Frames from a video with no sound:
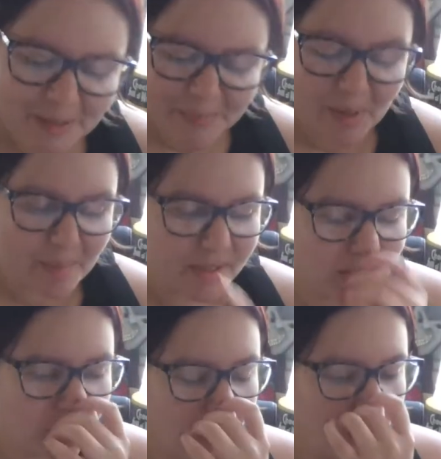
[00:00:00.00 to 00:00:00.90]
I
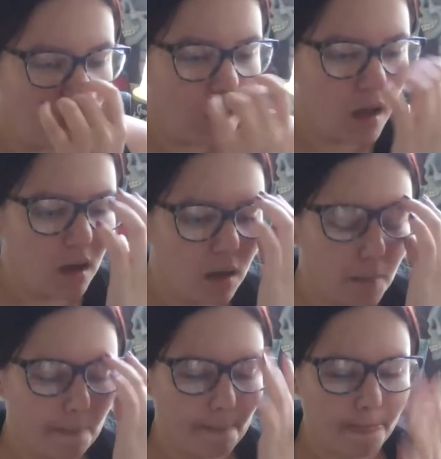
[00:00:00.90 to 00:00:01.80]
promise.
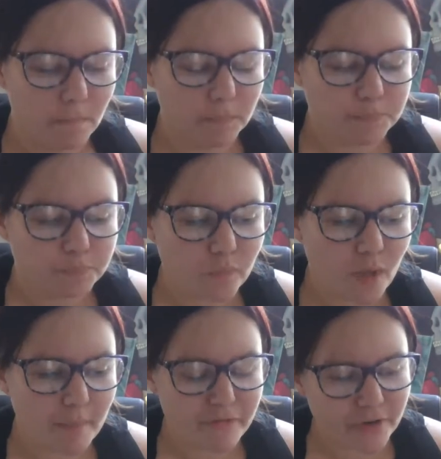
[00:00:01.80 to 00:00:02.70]
My
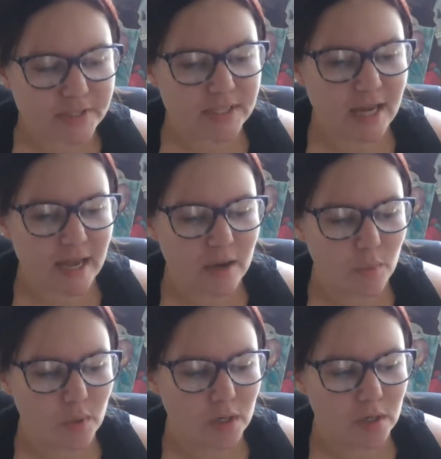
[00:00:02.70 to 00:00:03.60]
friends and I
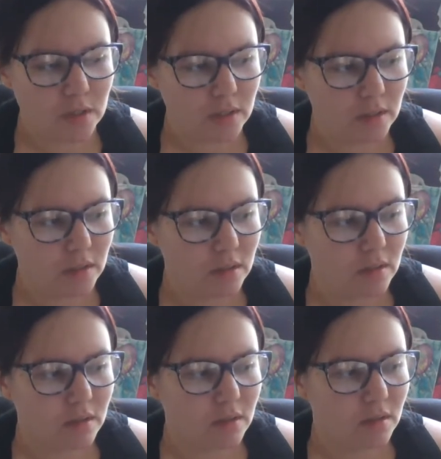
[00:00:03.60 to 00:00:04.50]
were
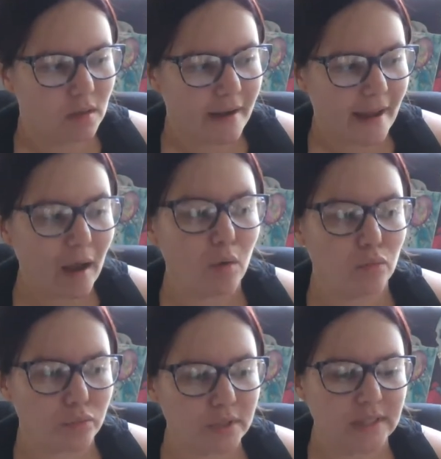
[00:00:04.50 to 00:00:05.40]

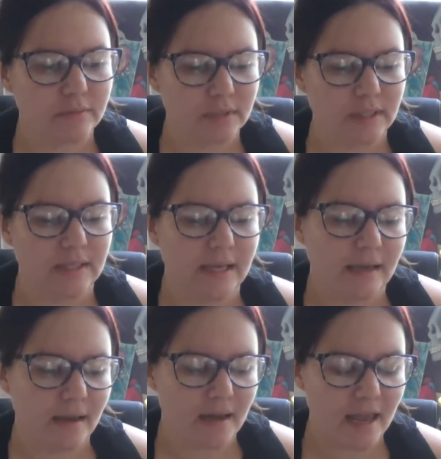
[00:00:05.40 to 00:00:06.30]
out really, really
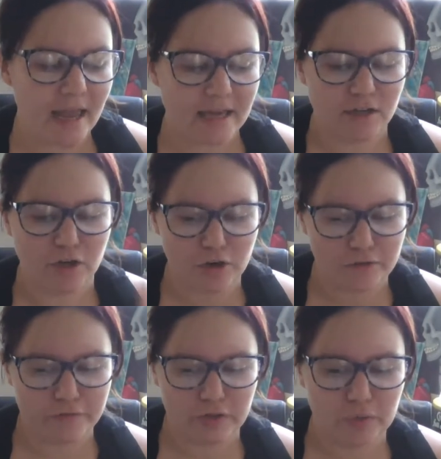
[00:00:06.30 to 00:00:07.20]
late, and I had a
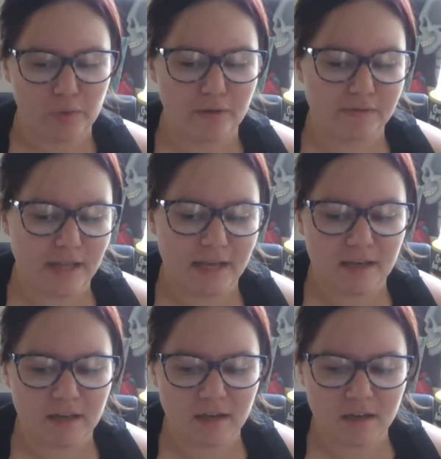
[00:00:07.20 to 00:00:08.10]
curfew of
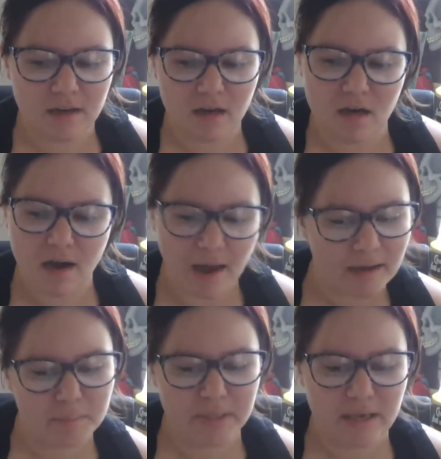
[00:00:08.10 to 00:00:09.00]
like
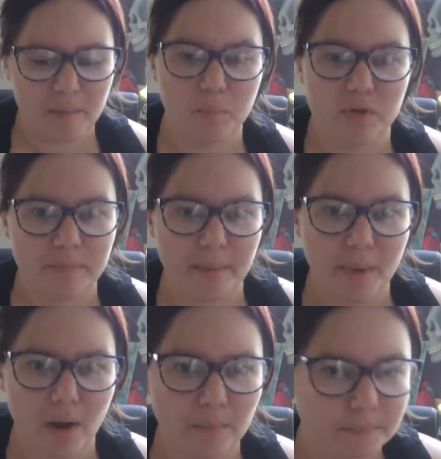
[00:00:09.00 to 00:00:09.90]
9 p.m. with my
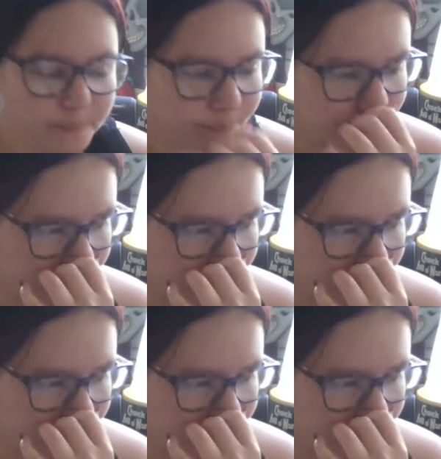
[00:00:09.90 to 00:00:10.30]
mom.